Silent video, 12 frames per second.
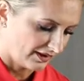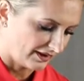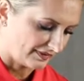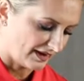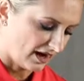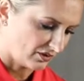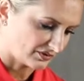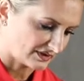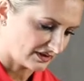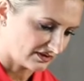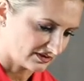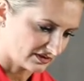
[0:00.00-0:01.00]
and now it's
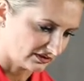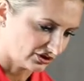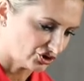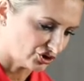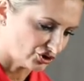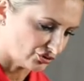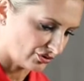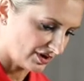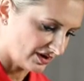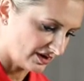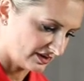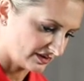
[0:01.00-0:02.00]
like this
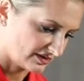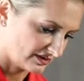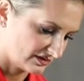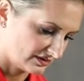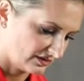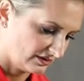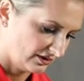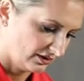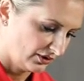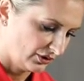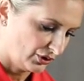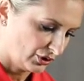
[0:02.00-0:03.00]
luxurious
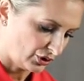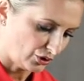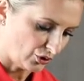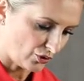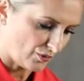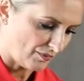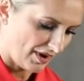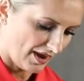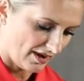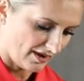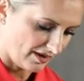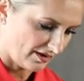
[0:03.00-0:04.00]

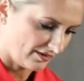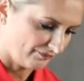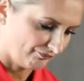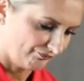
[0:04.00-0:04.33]
gourmet